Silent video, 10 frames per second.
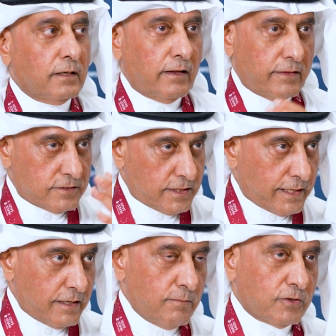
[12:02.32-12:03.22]
And there's an
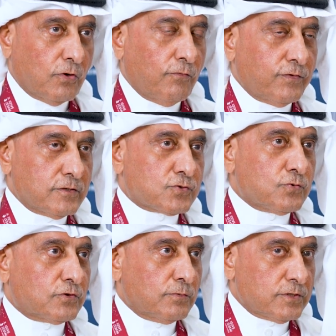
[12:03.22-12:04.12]
agreement hopefully
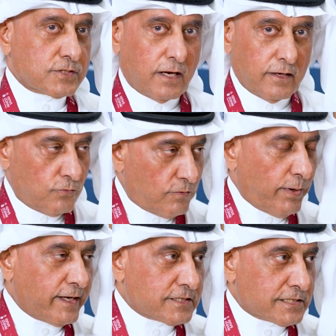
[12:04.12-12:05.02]
soon to be signed with
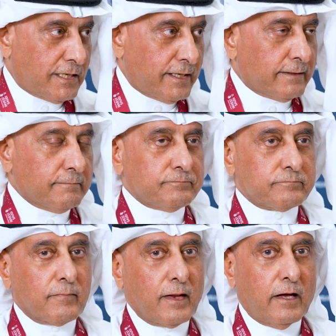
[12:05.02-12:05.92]
Pakistan.
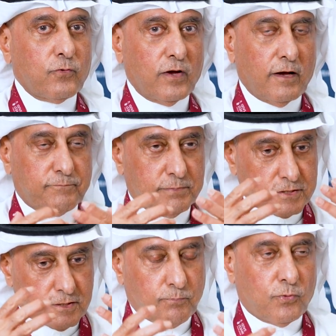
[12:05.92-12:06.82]
And we have been
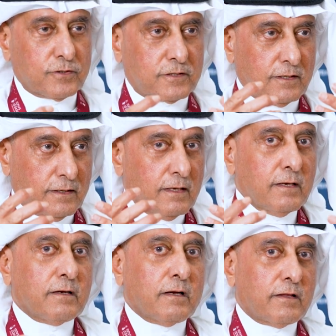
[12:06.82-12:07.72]
supporting
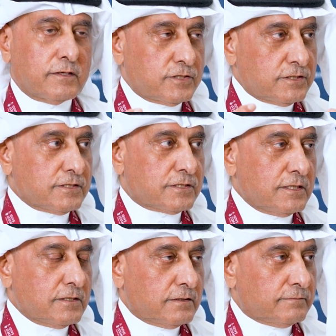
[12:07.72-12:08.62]
the
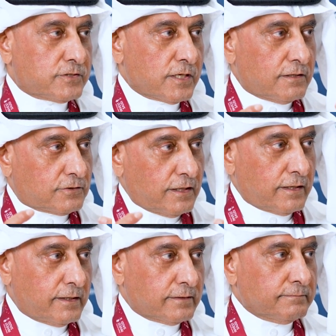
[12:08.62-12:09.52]
GCC
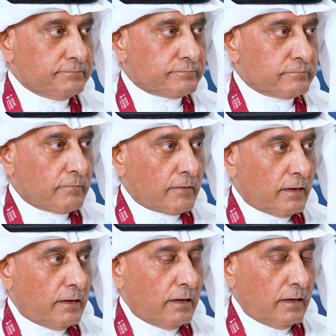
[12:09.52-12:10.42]
secretariat
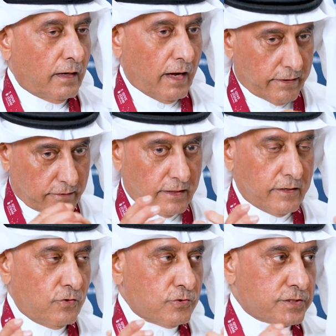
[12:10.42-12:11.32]
and the
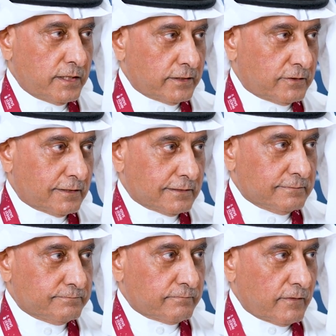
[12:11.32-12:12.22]
negotiator
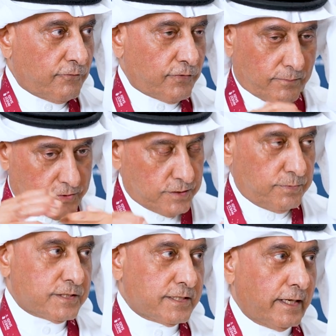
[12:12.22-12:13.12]
from
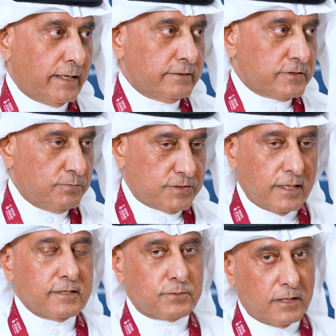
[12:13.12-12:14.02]
GPCA.
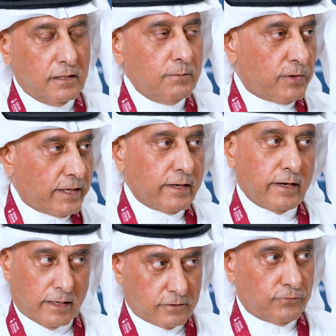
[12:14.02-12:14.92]
GPCA is really playing an
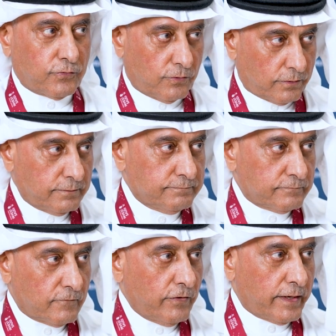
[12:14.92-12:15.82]
active role,
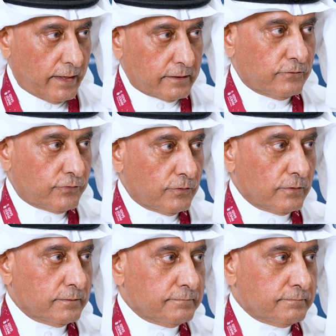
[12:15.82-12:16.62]
very active role.